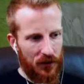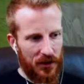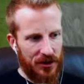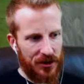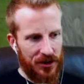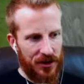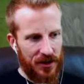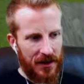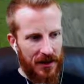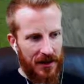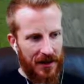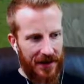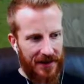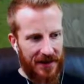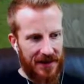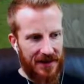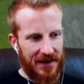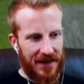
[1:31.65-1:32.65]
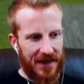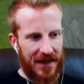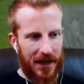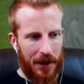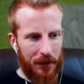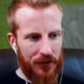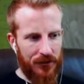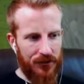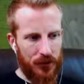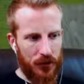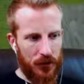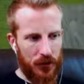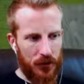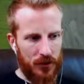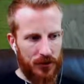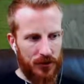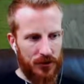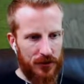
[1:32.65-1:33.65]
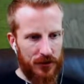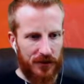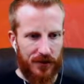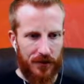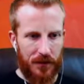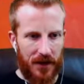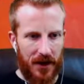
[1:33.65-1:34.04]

which I think an episode or 2 from